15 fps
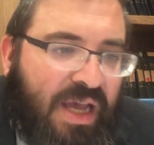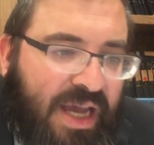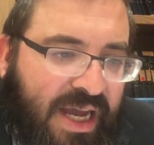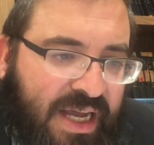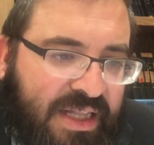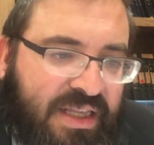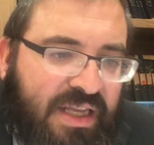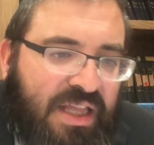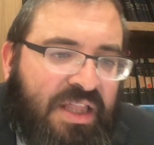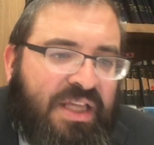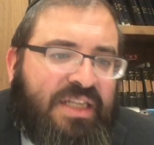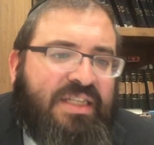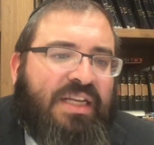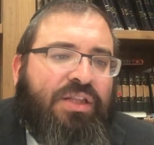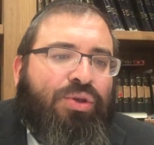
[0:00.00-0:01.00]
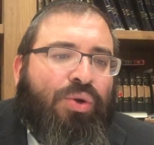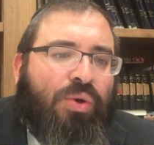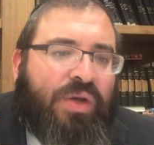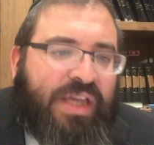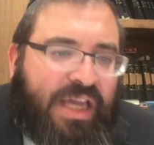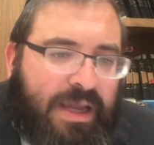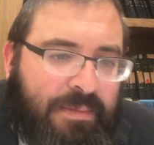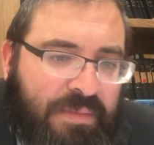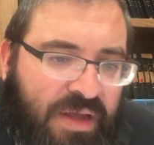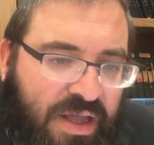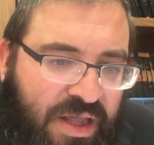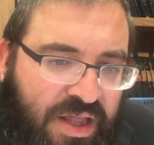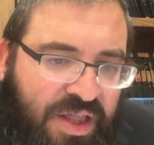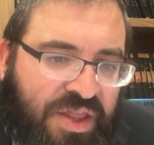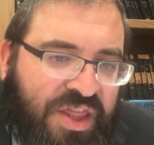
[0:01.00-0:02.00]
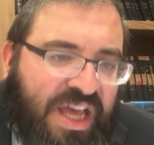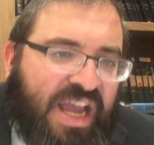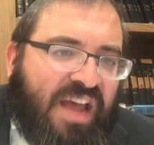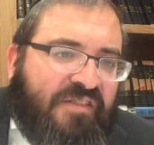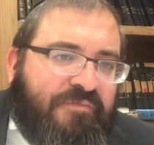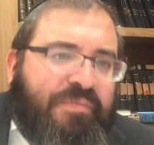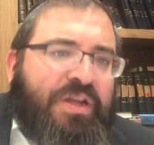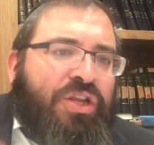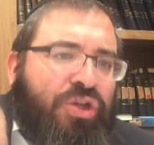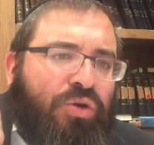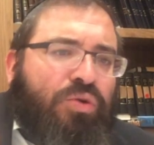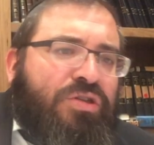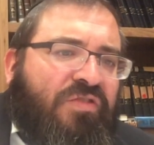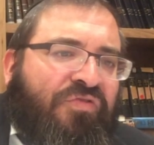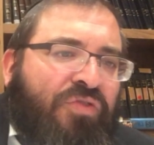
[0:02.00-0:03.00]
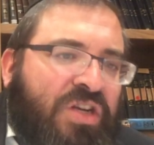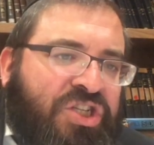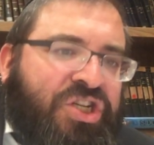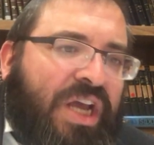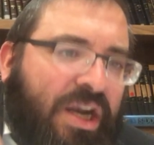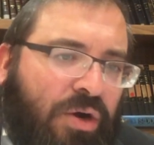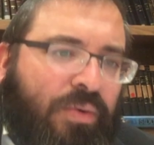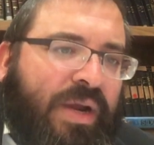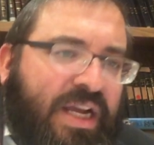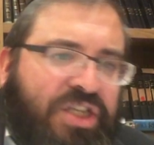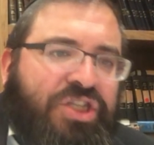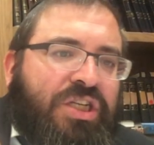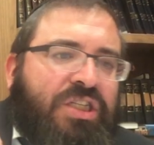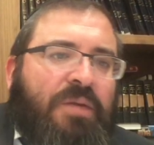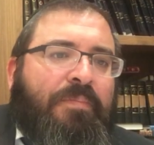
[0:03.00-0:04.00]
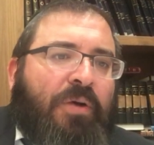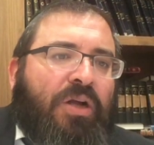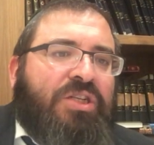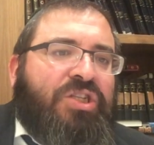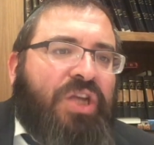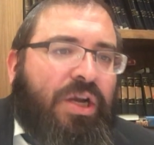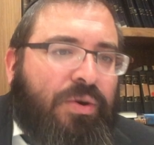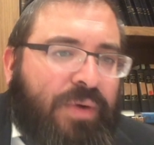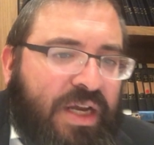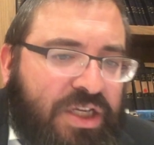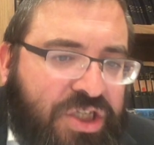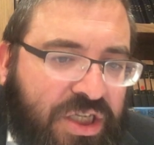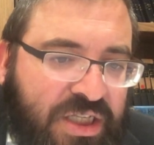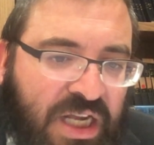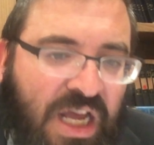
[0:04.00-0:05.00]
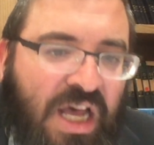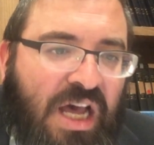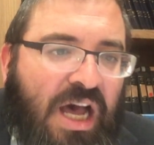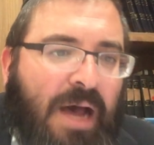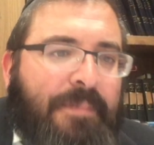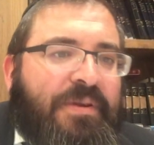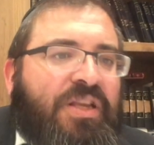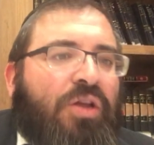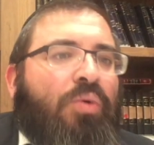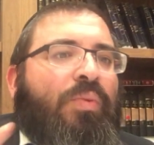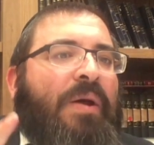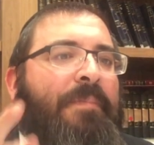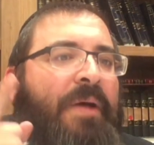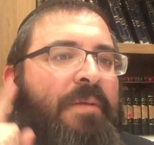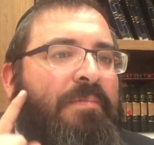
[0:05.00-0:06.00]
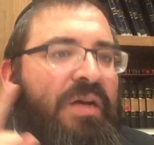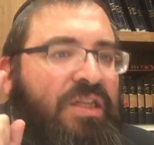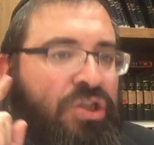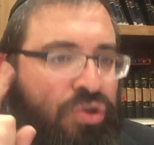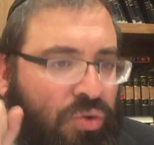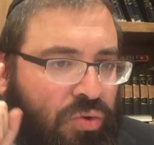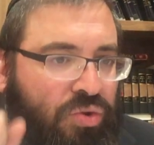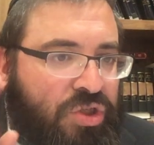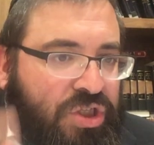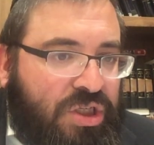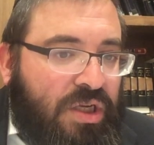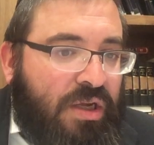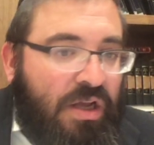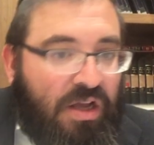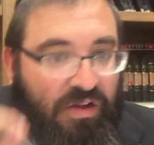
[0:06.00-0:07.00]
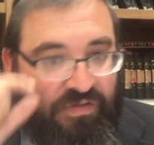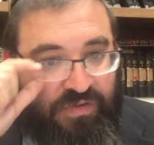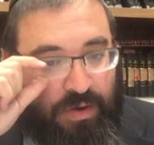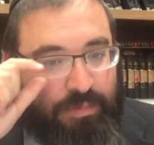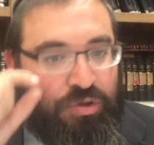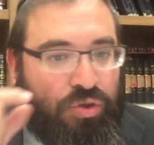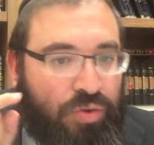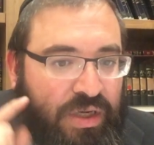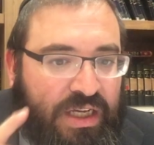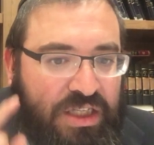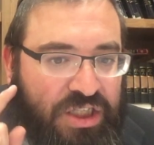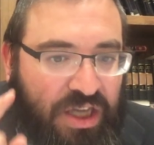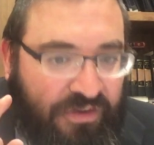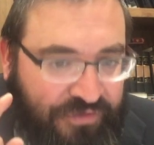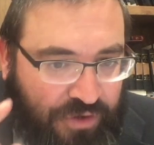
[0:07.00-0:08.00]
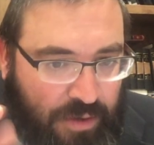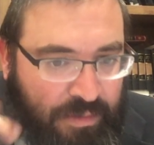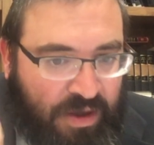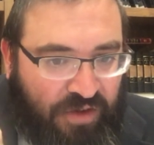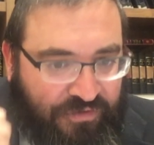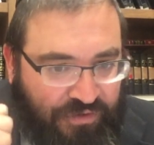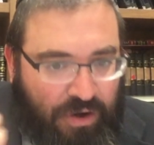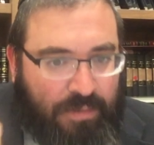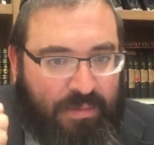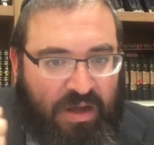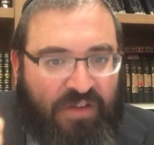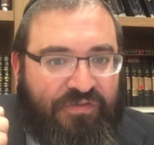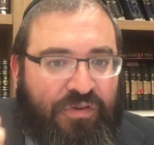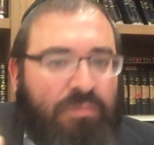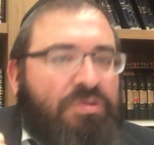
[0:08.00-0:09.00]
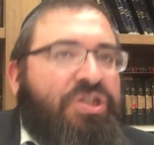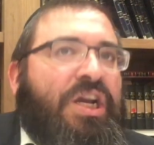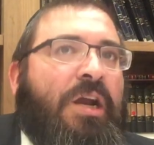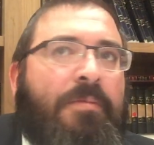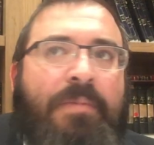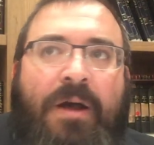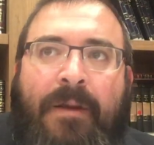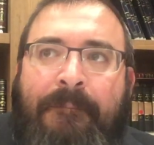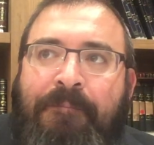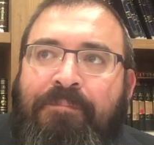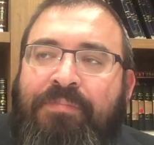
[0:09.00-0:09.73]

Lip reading: And these etrogim, they have been used for generations upon generations. Up until Rabbi Mazuz from Tunisia, from Jerba,